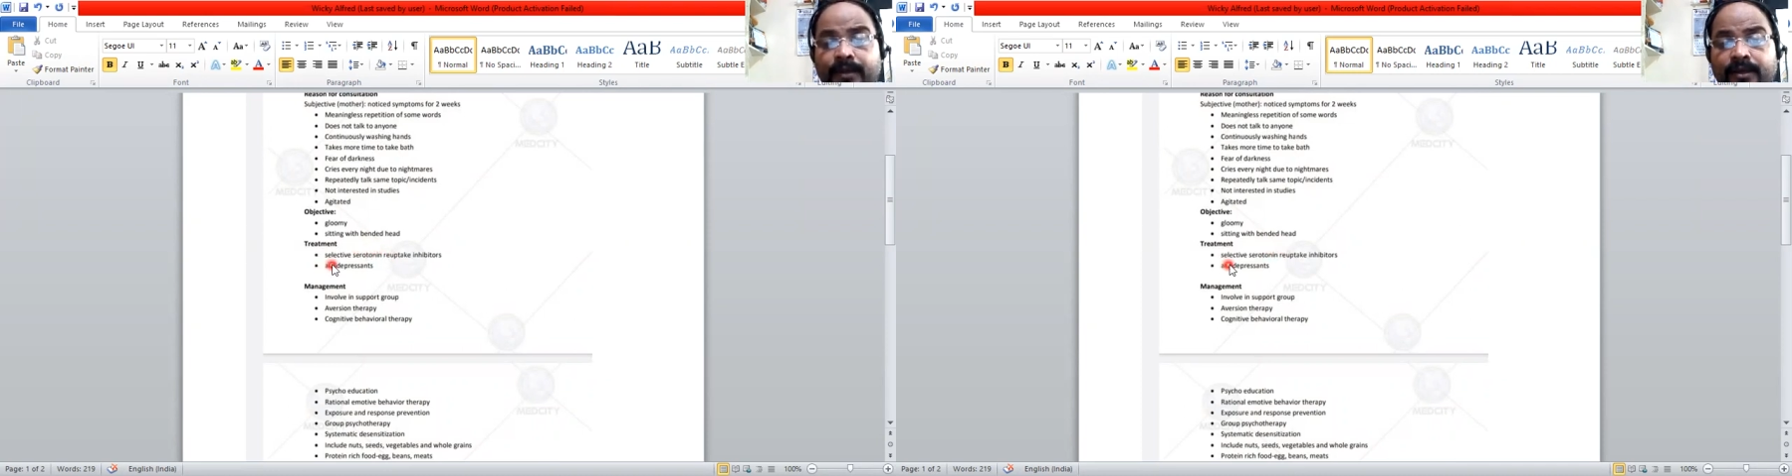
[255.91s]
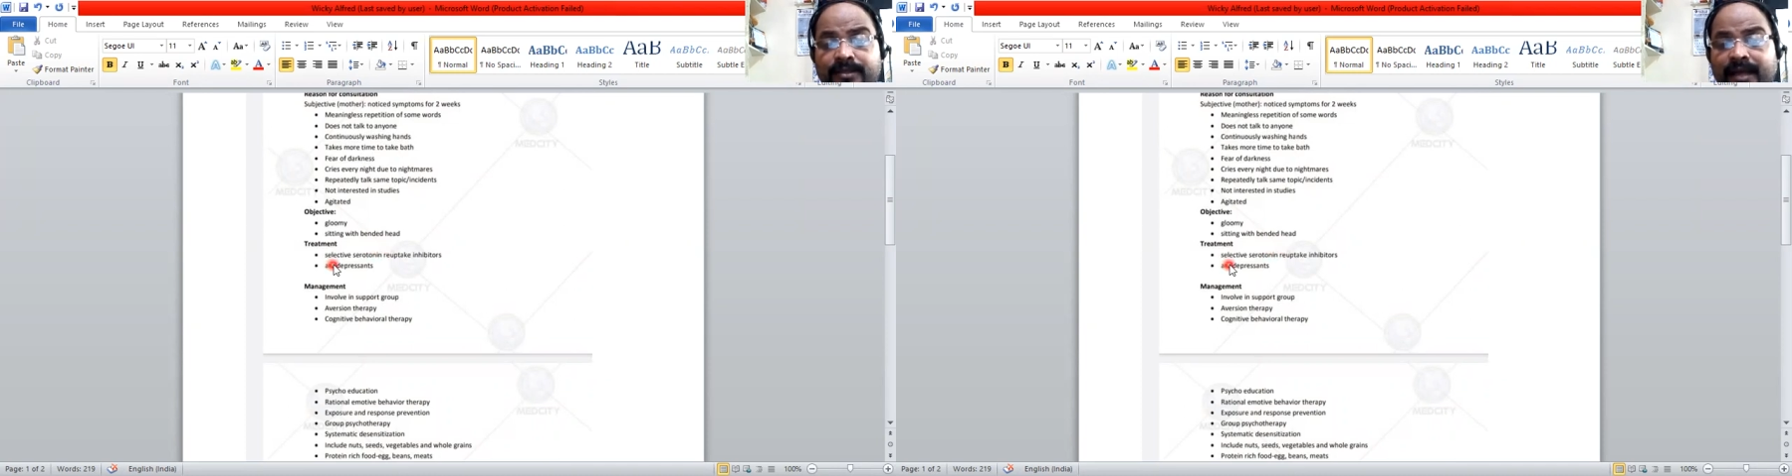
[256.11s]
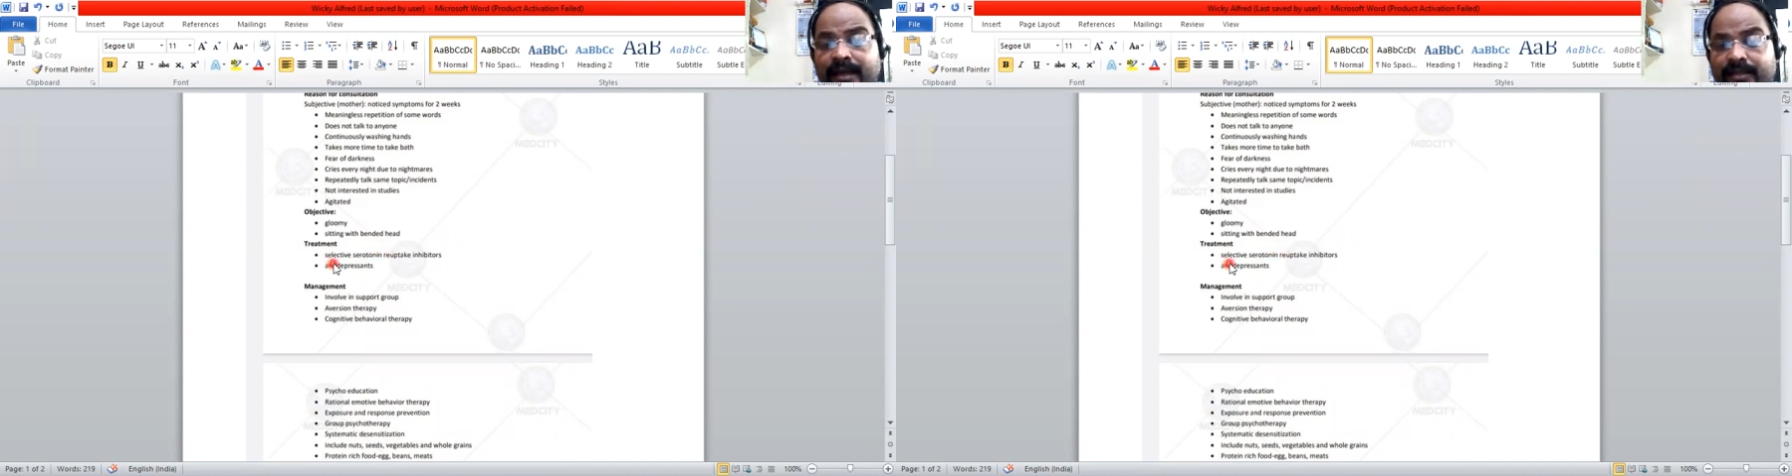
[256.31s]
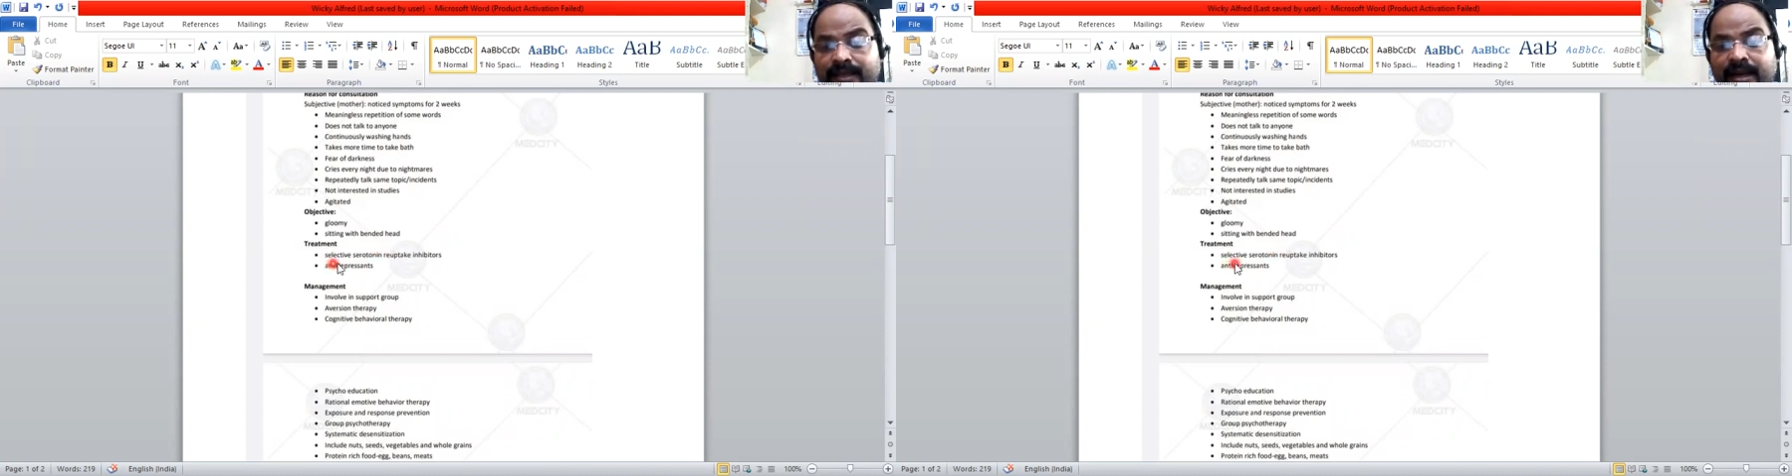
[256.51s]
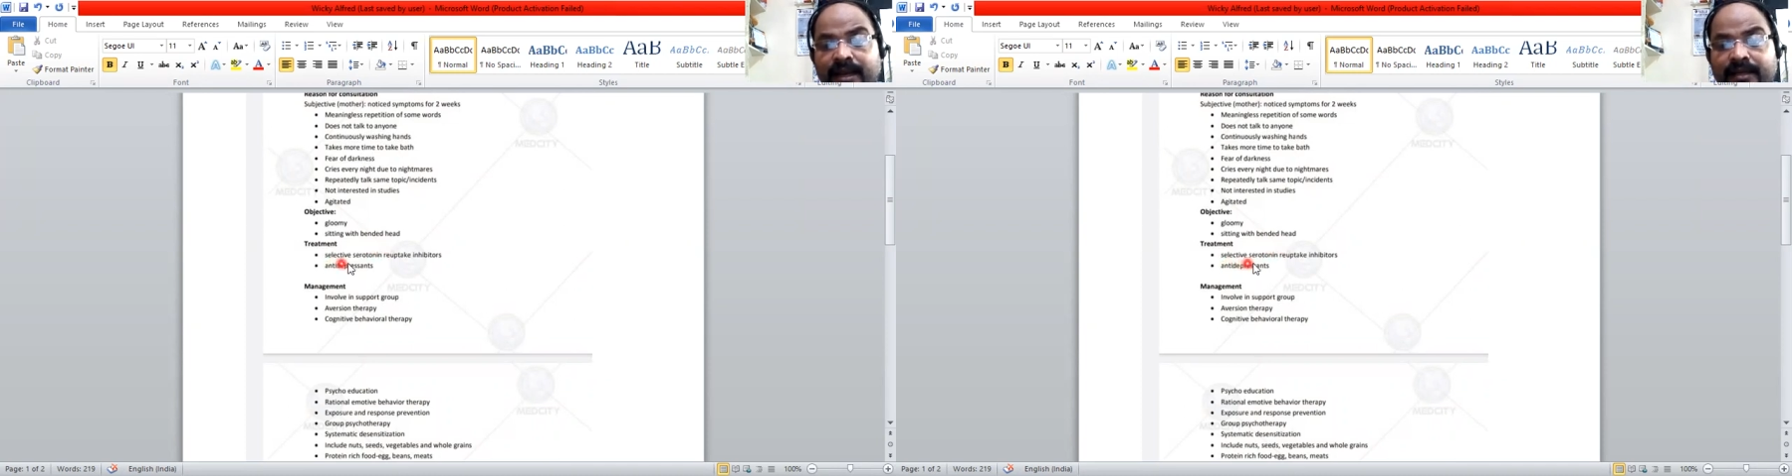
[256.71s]
is that
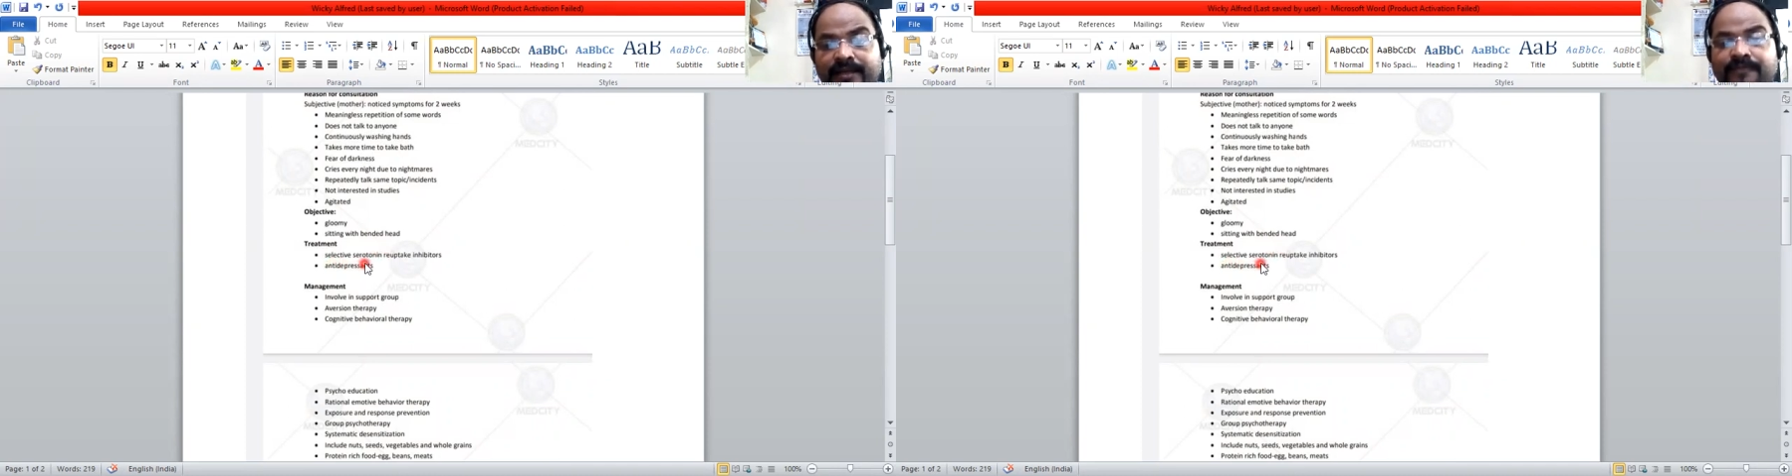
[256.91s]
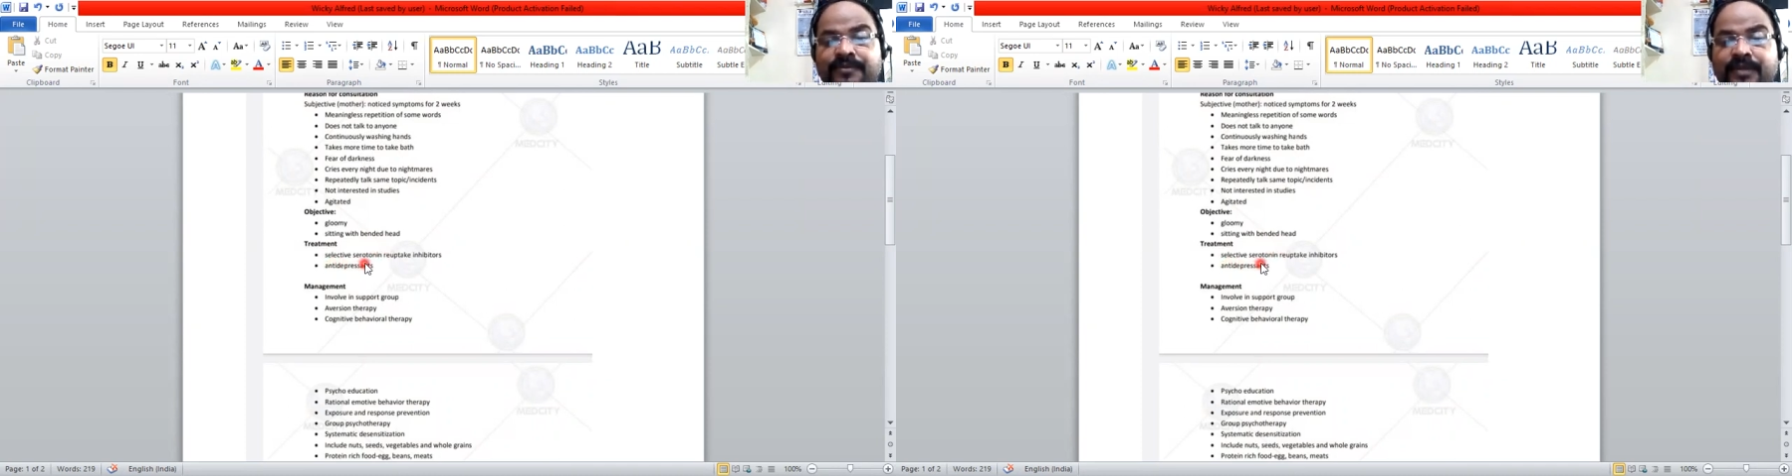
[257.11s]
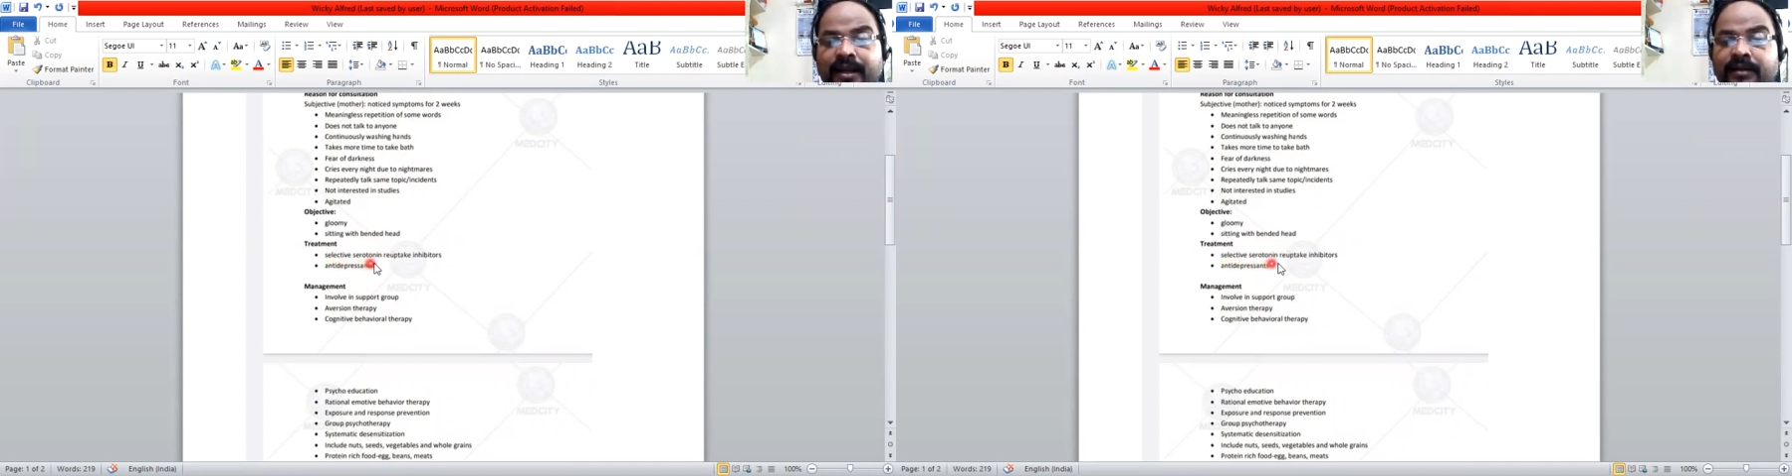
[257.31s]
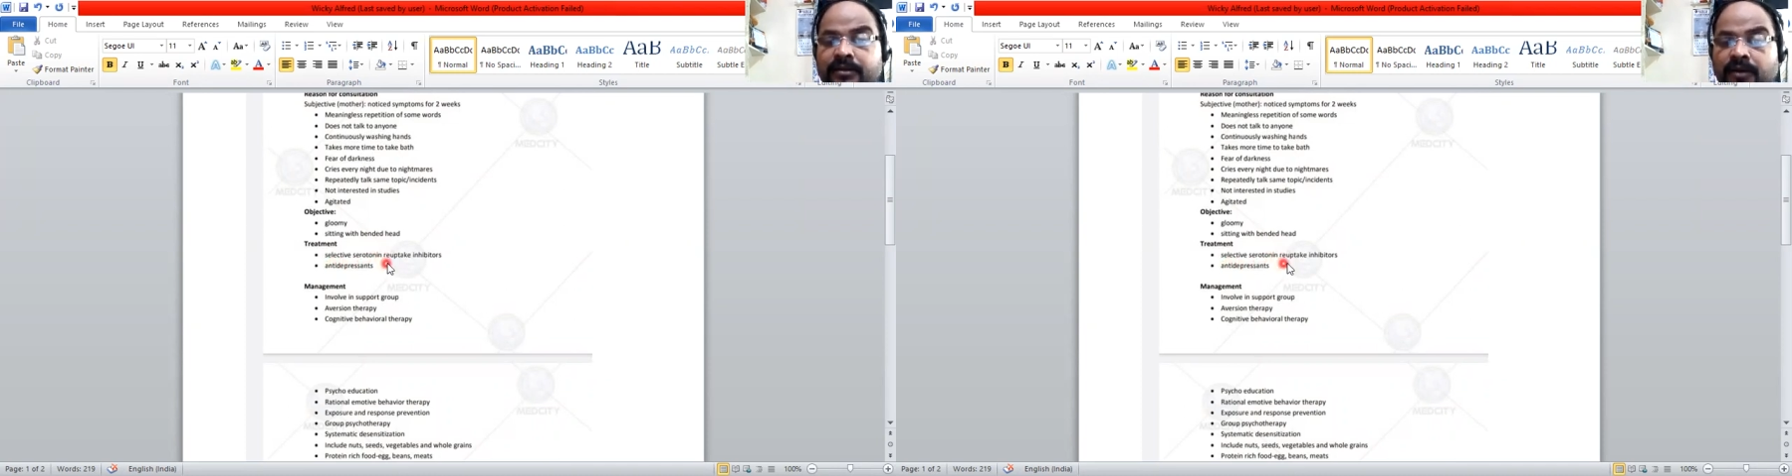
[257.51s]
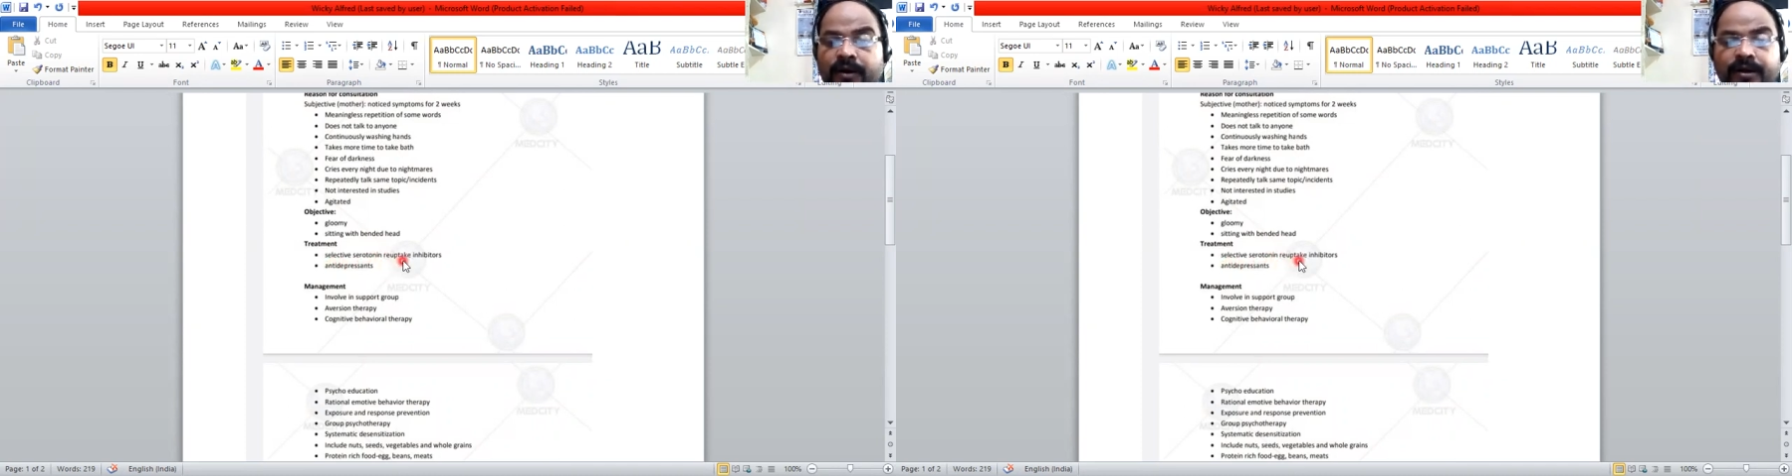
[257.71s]
selective
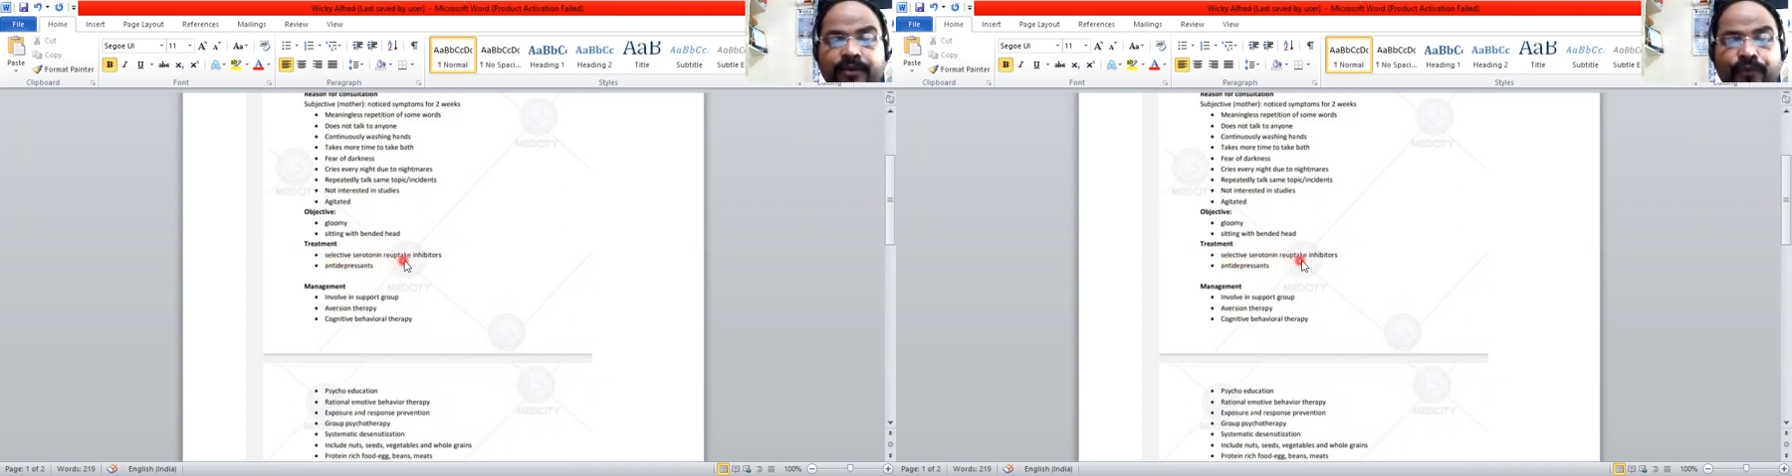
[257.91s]
serotonin